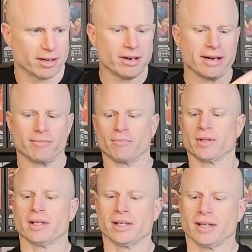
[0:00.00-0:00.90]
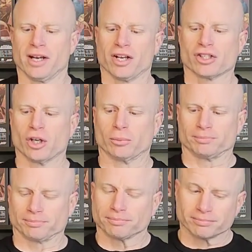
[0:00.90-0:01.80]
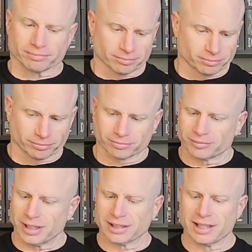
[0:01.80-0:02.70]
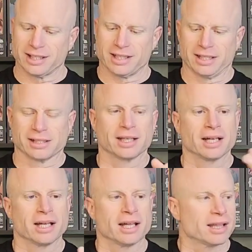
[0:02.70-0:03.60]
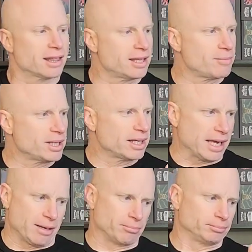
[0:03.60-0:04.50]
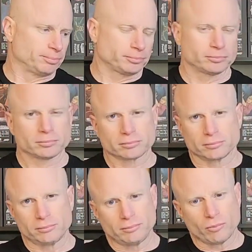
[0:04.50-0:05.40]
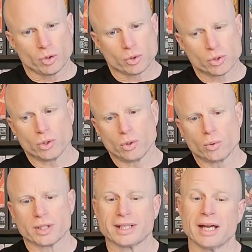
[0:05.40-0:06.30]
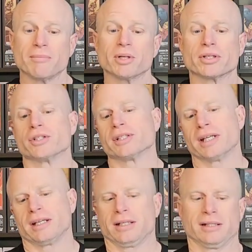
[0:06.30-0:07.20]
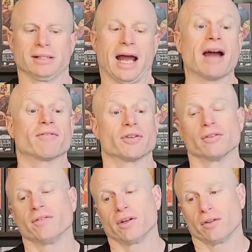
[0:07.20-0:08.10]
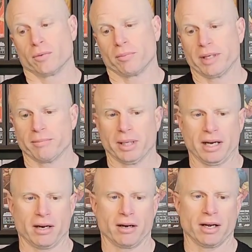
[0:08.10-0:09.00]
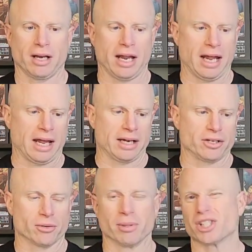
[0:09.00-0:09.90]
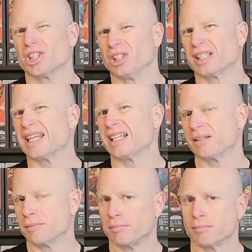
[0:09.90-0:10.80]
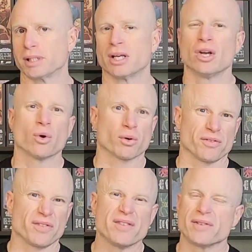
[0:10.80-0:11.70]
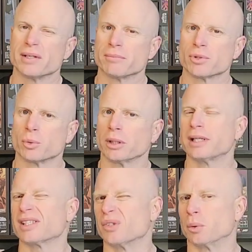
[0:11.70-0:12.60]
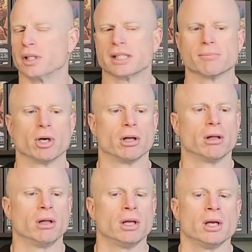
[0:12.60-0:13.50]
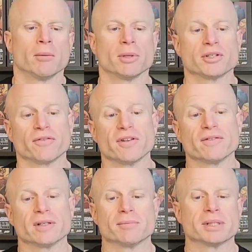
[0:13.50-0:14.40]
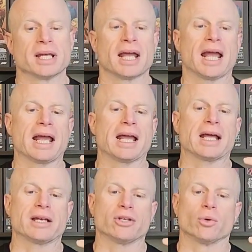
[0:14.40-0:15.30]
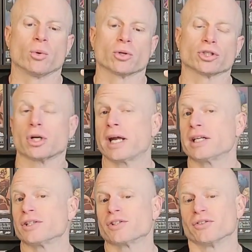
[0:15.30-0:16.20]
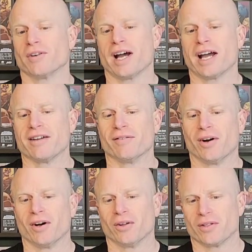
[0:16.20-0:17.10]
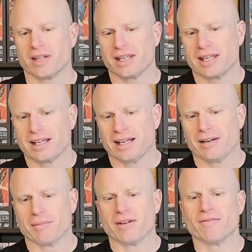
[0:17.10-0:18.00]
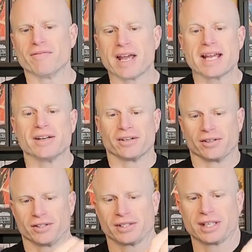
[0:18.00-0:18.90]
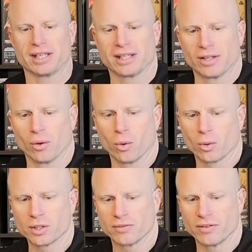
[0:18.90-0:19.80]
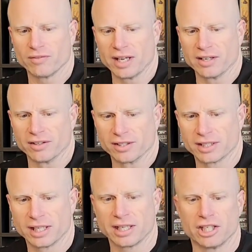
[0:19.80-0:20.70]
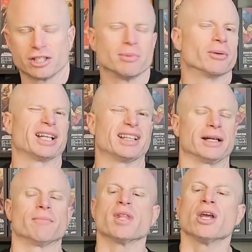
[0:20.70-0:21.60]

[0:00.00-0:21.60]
Alright, so let's get into this. The theme of the game. So the time period you're set in is after the fall of the Roman Empire, and you're a bunch of little kingdoms, or fiefdoms really, because they're really small, a bunch of fiefdoms, and you're trying to survive all the invaders, the hordes of invaders. He should be right there.